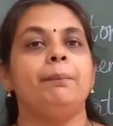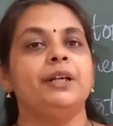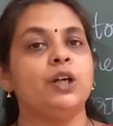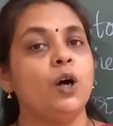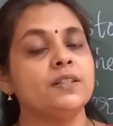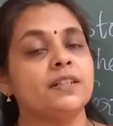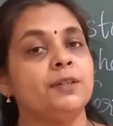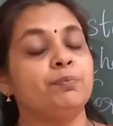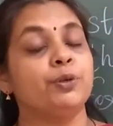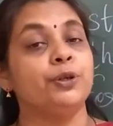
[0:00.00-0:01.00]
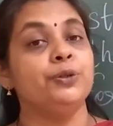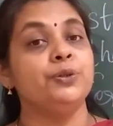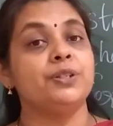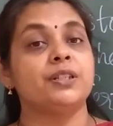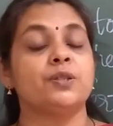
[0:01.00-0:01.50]
because it
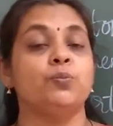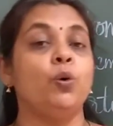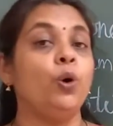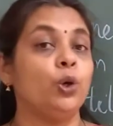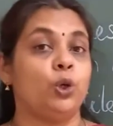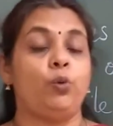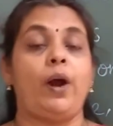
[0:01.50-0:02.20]
produces more